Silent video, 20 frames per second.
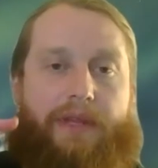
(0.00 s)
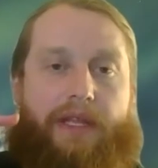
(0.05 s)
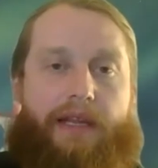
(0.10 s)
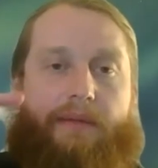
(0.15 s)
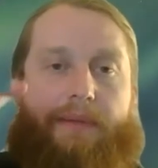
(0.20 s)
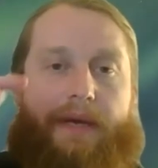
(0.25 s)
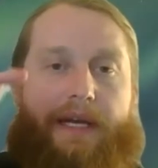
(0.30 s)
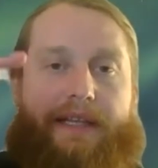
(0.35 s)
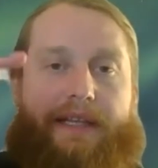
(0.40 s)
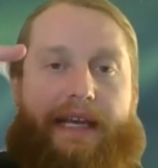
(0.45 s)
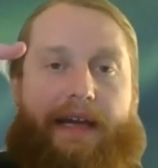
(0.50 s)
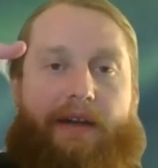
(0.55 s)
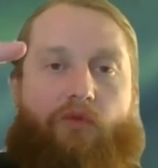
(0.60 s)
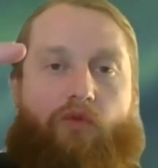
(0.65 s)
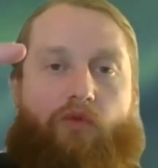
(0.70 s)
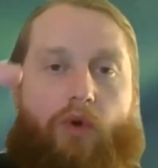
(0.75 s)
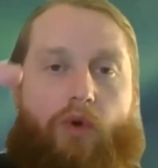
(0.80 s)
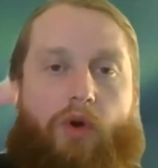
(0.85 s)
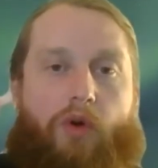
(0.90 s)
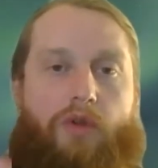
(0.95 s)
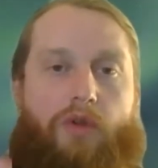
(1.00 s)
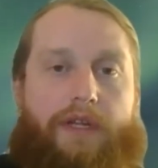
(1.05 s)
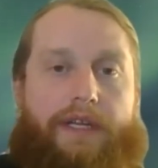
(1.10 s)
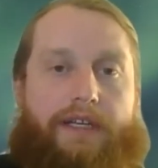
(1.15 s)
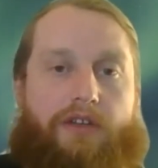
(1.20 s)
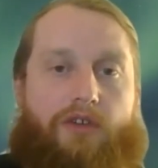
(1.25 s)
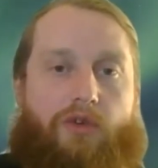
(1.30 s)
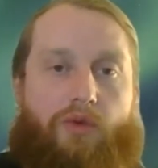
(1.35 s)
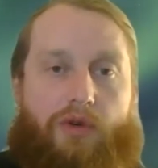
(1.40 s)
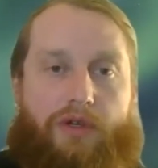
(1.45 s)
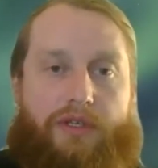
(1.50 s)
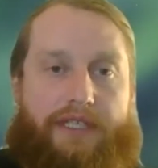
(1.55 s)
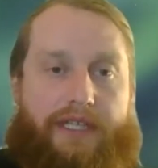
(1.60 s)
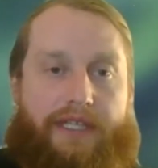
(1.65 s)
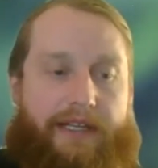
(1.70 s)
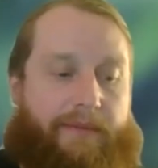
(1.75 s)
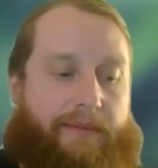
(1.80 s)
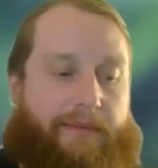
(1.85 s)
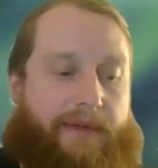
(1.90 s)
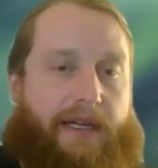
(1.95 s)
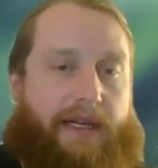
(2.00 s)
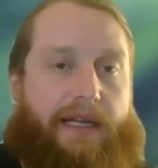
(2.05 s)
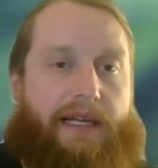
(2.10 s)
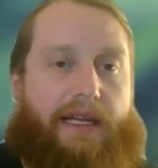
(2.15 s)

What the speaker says: Think about that rolling towards him